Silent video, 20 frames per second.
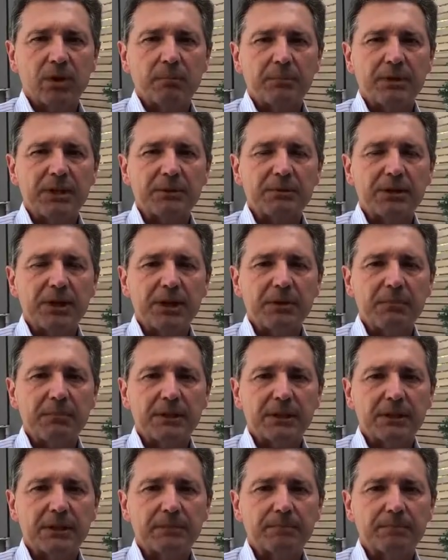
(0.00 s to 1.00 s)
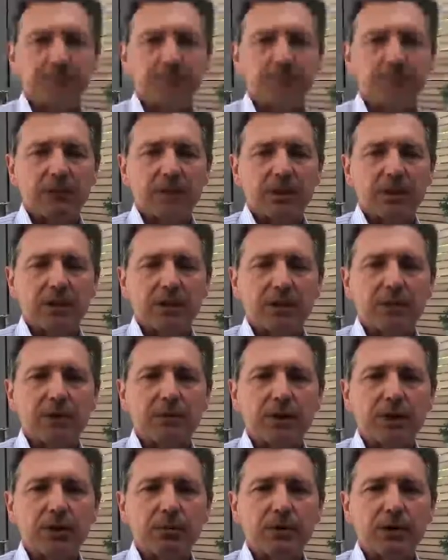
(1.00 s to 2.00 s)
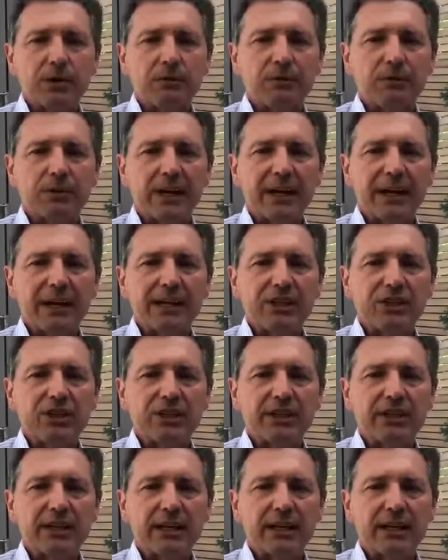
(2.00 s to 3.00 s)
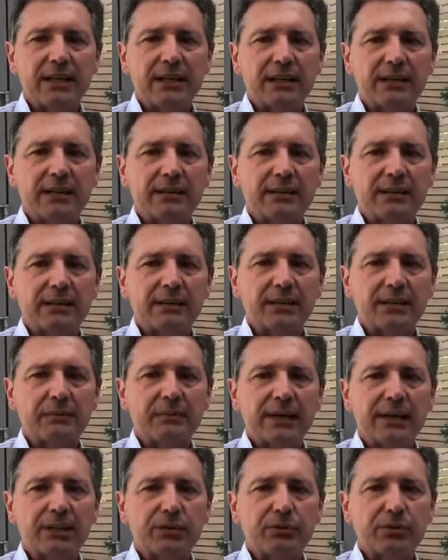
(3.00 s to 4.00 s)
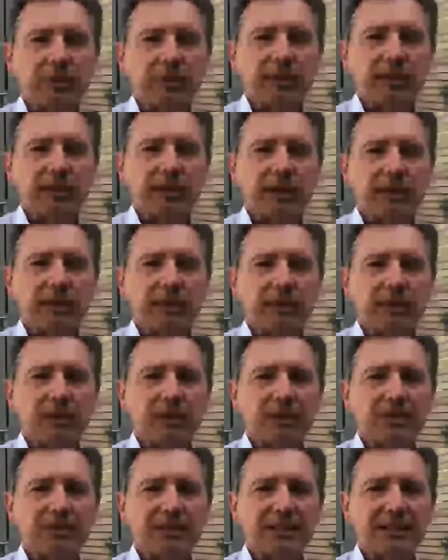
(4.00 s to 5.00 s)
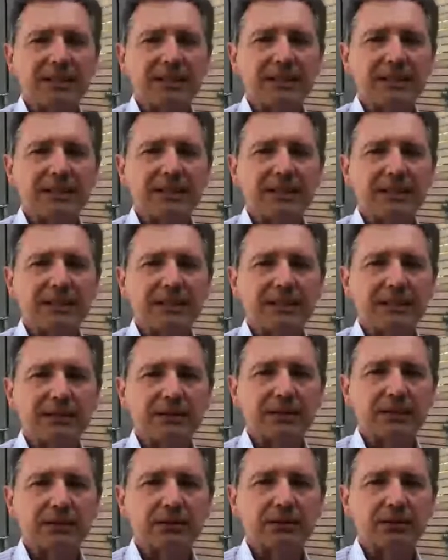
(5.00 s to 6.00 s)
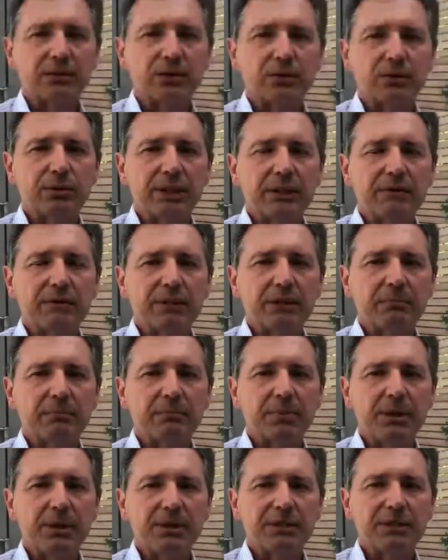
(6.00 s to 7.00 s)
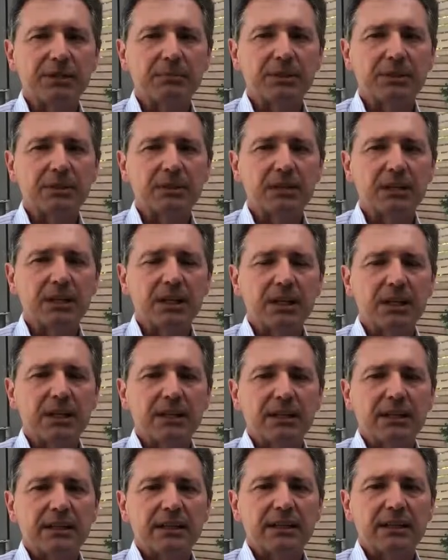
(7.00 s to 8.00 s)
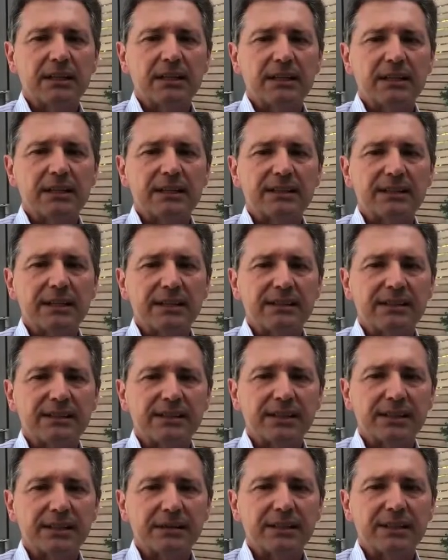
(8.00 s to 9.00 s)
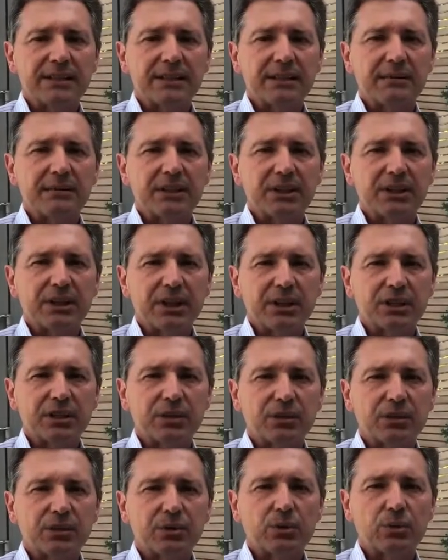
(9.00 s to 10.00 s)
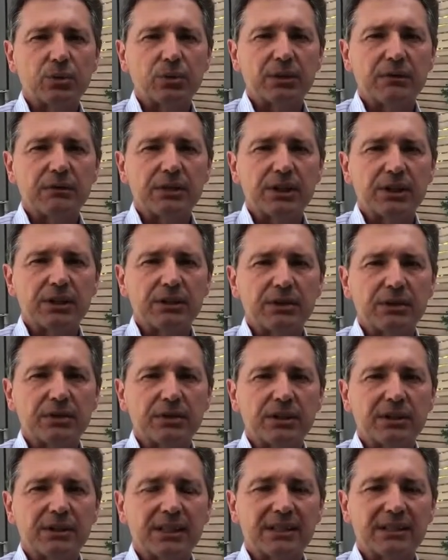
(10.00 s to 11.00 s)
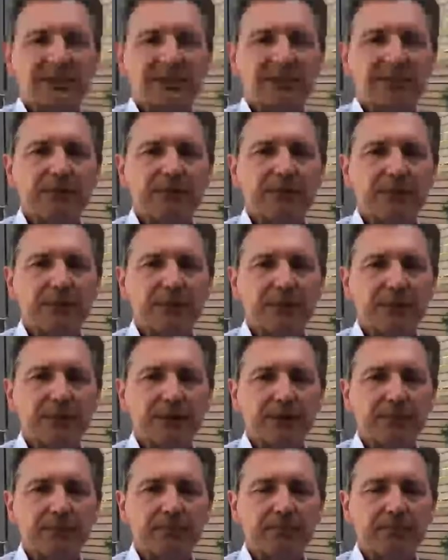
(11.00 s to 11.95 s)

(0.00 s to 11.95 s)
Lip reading: Presbyopia, the Greek word for aging eyes that makes reading up close exceedingly difficult or even impossible, is a serious irritation to all of those that suffer from it.